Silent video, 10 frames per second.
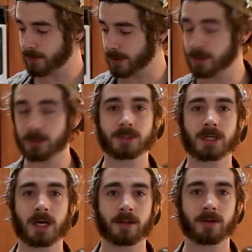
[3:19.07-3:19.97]
the dough
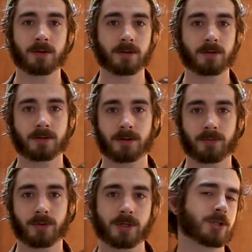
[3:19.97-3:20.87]
sat in the
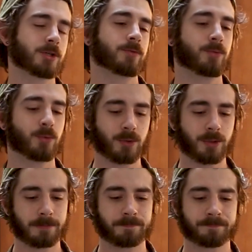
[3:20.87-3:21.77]
fridge
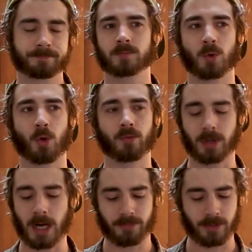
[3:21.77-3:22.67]
for
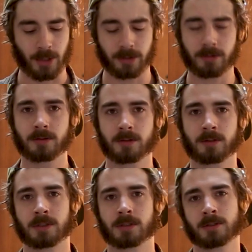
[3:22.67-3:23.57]
over half an hour,
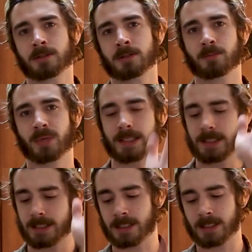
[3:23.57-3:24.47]

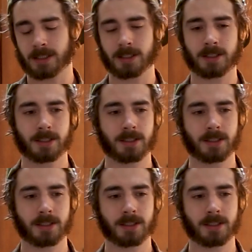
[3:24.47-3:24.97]
but I